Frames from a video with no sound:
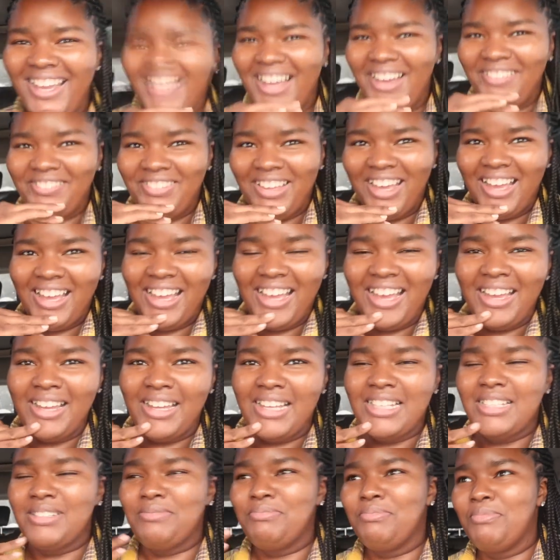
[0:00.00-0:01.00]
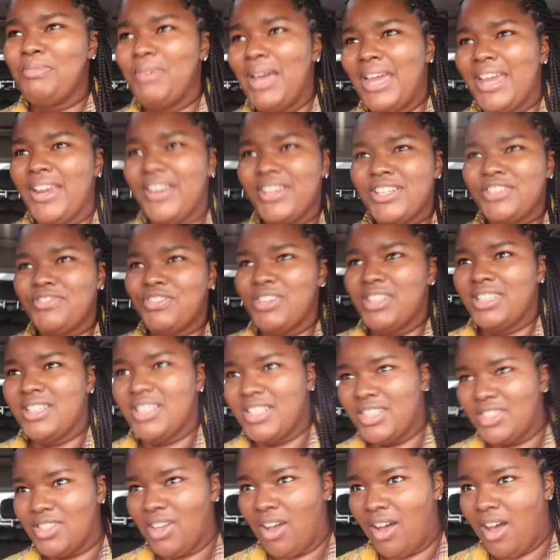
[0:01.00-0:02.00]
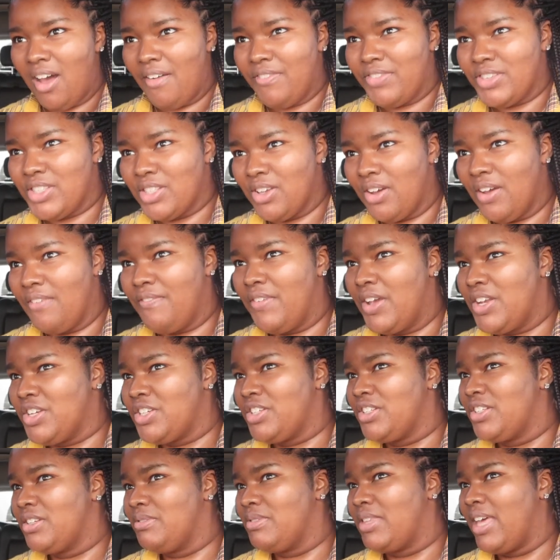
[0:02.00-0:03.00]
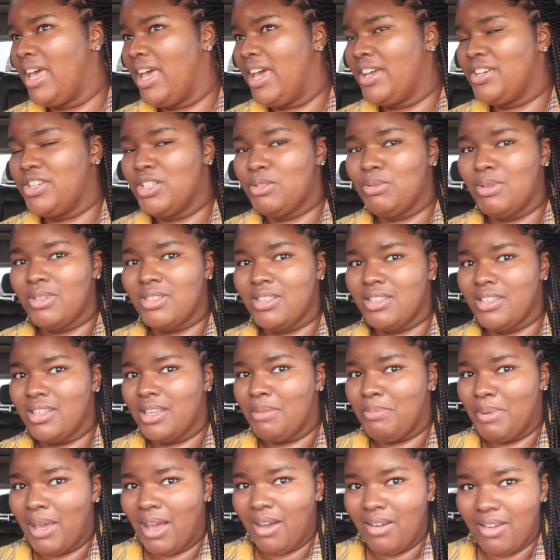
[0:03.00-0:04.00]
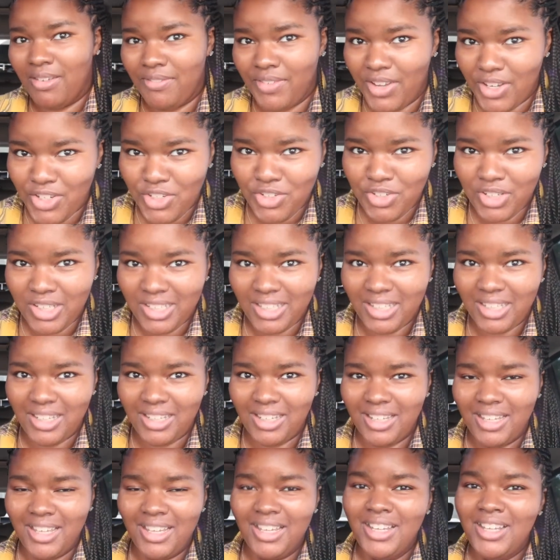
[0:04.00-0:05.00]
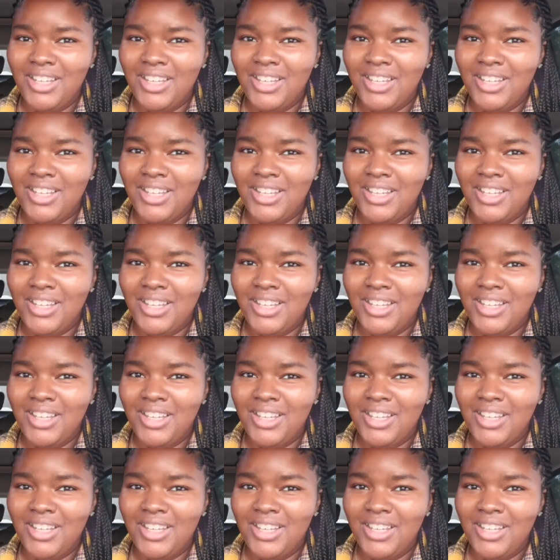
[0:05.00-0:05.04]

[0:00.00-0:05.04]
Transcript: I'm not, because my hair is really soft, so eventually the edges will slip out eventually.